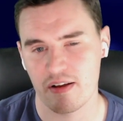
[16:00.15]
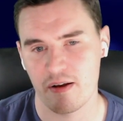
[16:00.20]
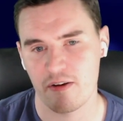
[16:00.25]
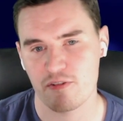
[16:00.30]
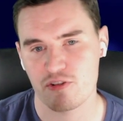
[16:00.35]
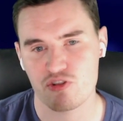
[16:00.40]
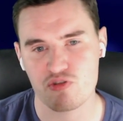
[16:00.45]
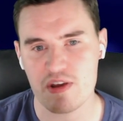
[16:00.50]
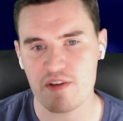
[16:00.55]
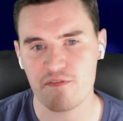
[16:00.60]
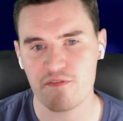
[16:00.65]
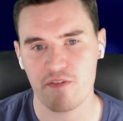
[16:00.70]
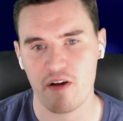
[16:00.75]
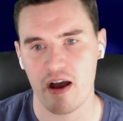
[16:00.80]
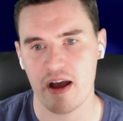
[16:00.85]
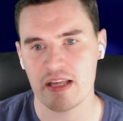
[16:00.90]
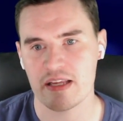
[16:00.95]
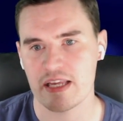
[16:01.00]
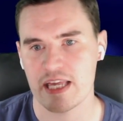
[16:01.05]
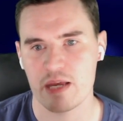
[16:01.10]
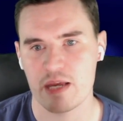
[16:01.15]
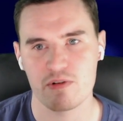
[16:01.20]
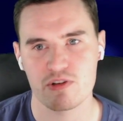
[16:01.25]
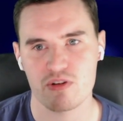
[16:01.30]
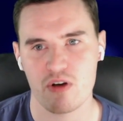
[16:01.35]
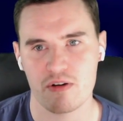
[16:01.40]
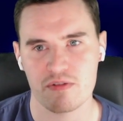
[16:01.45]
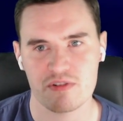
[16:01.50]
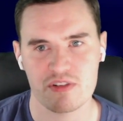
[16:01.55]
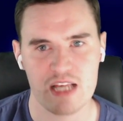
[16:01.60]
street fight, he was
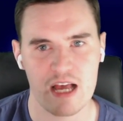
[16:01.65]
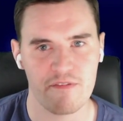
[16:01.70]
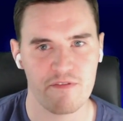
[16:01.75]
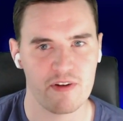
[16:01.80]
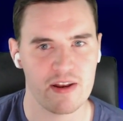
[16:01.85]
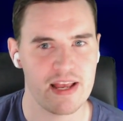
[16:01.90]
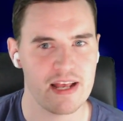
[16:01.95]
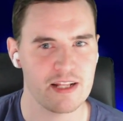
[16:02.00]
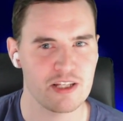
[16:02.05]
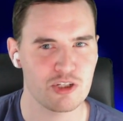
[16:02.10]
on set for nearly